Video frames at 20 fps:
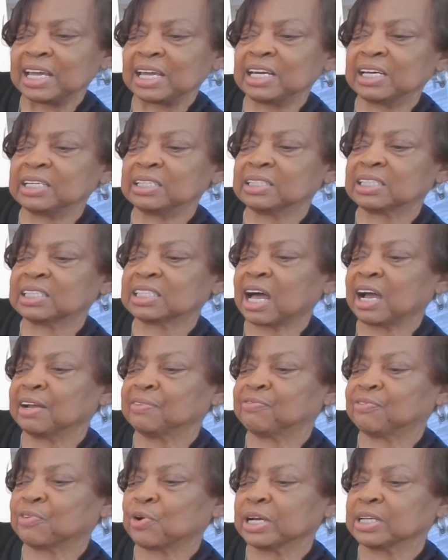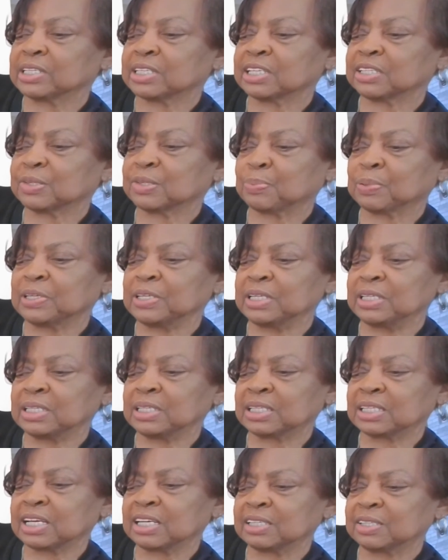Inside voices,
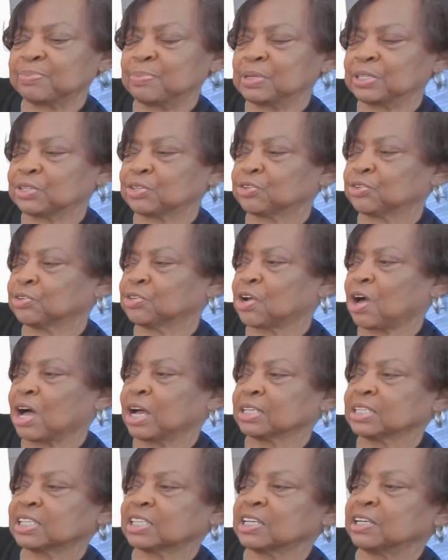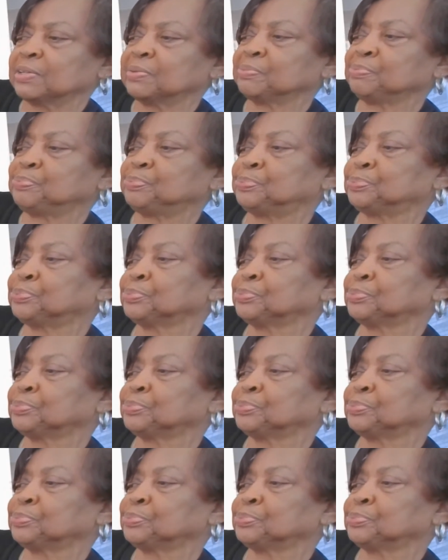please, says Mr. Dawson.